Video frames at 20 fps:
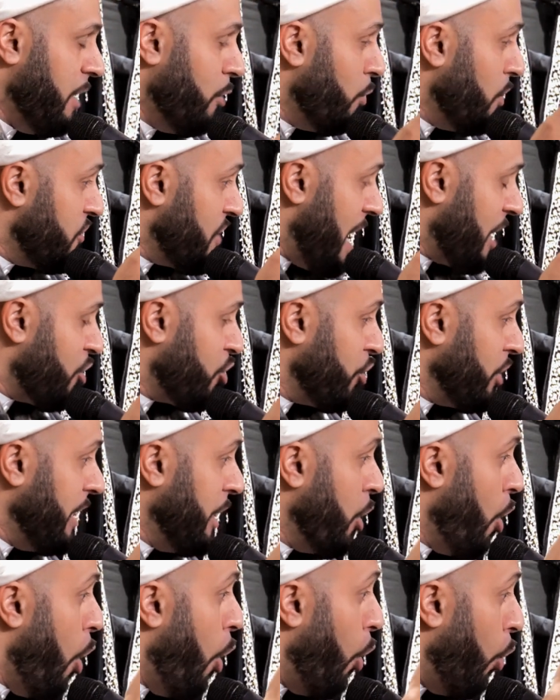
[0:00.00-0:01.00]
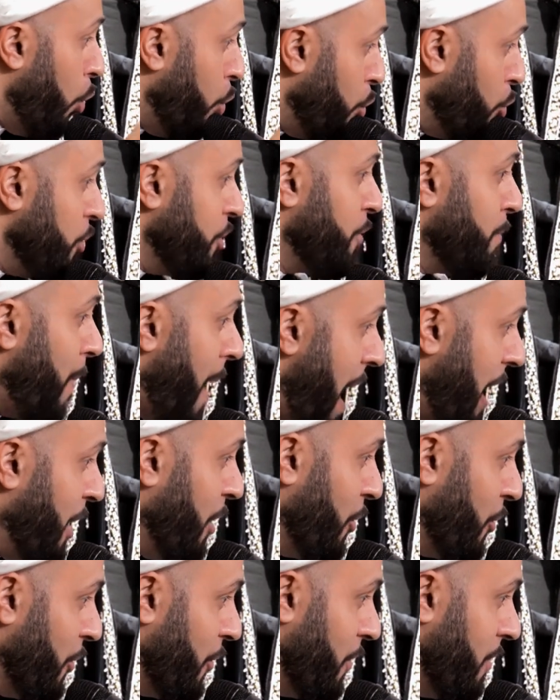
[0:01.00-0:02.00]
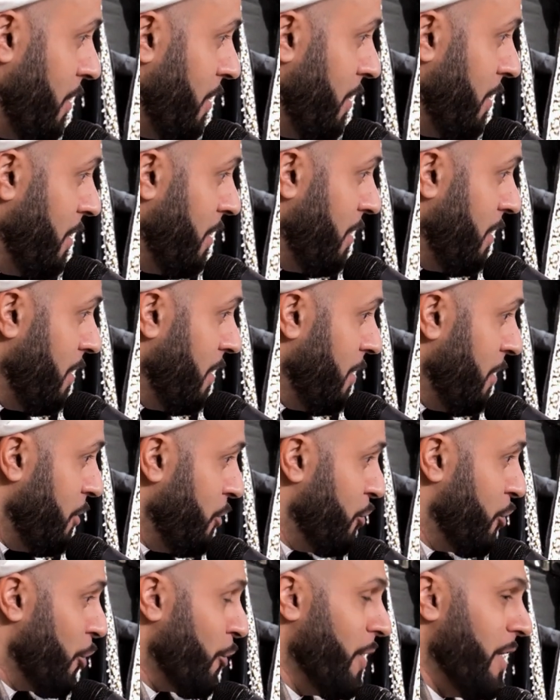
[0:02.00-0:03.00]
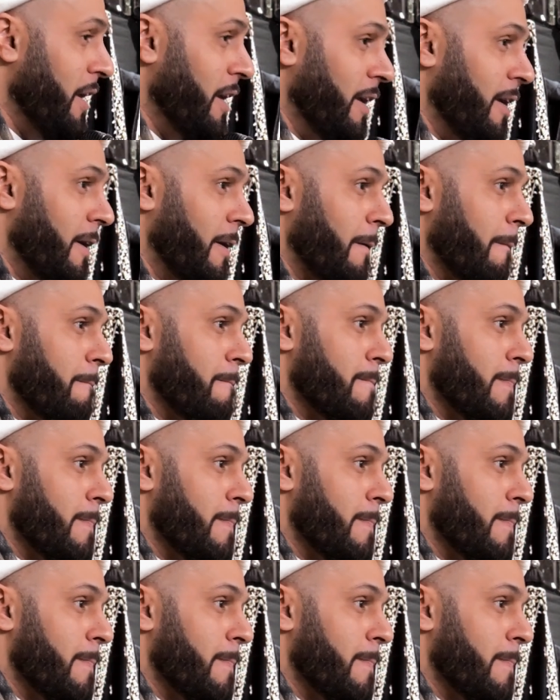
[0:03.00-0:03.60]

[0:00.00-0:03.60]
It was actually owned by her during